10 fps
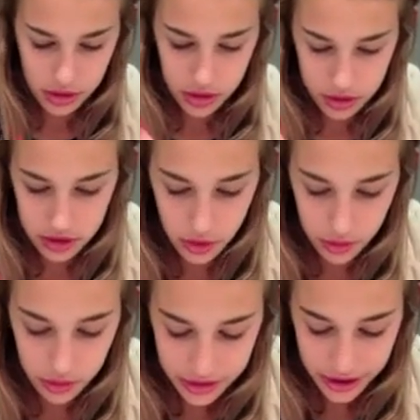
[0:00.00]
just go in
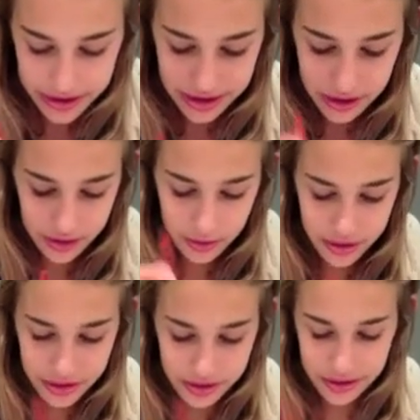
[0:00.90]
those areas that you don't
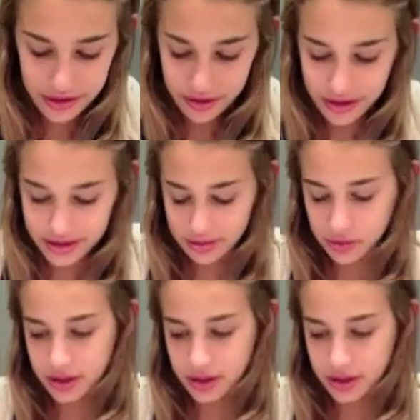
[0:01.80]
think that you need some more.